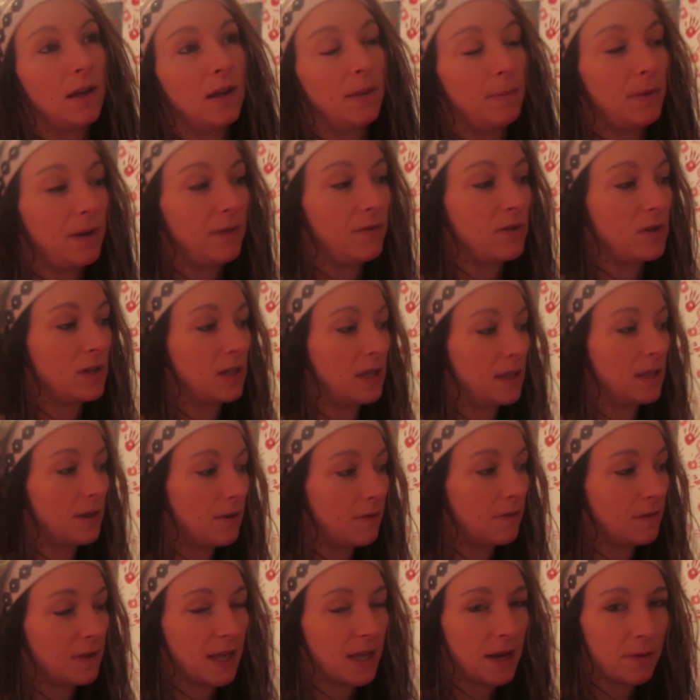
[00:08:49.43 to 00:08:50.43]
But if you can get
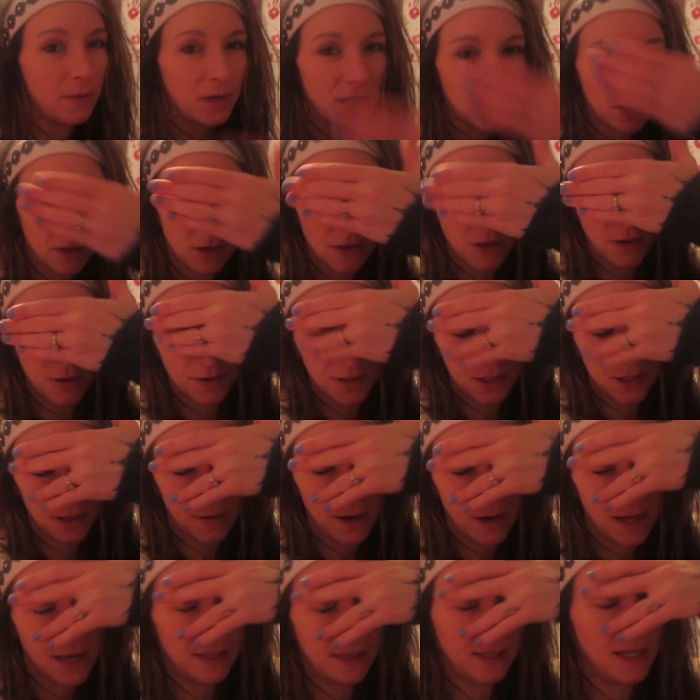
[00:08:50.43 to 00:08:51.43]
over that, we just close our
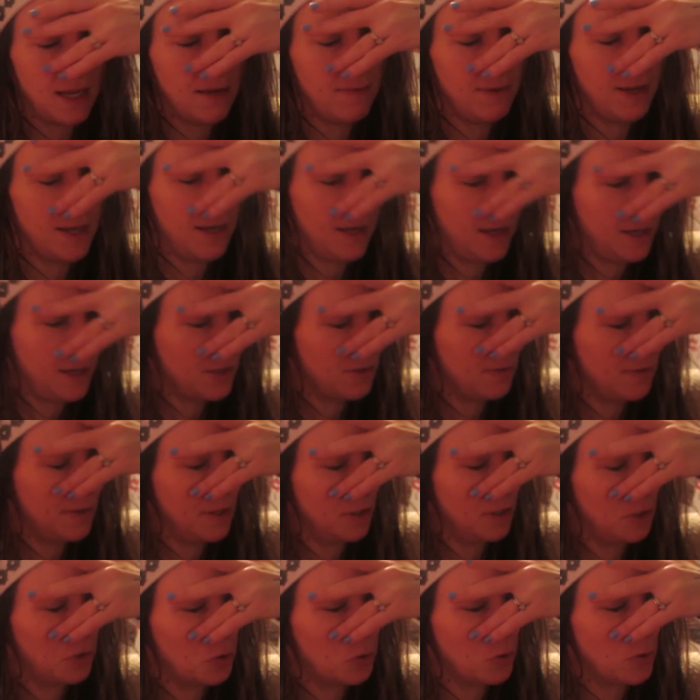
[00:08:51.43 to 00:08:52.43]
eyes, Amy and I, during
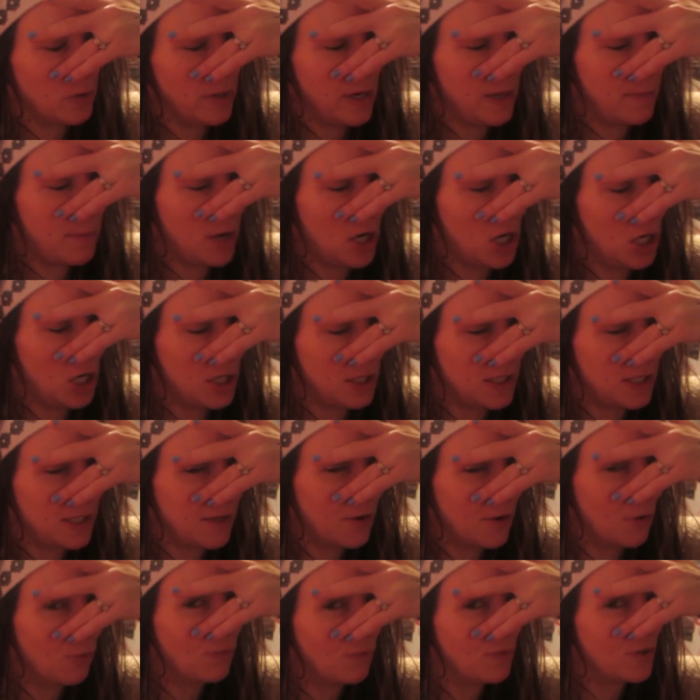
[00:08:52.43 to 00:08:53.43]
the gory parts.
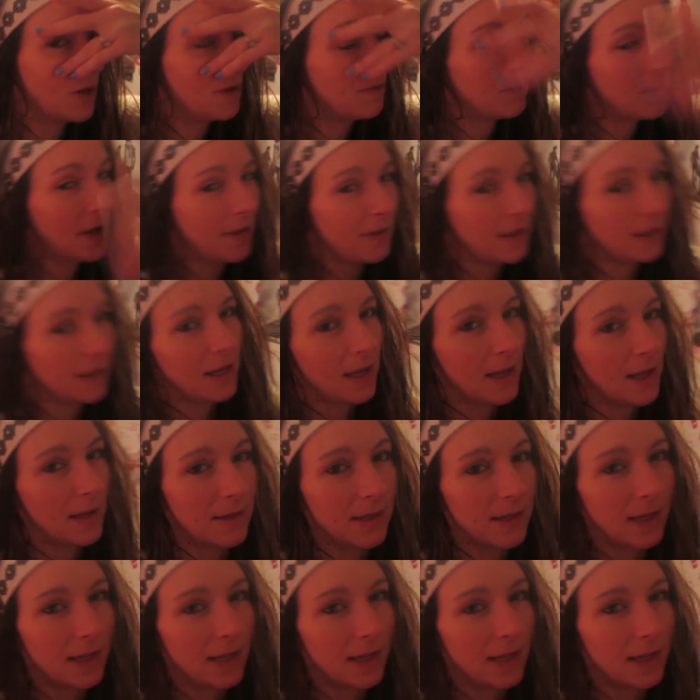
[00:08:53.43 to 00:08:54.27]
Oh, no, not the kids.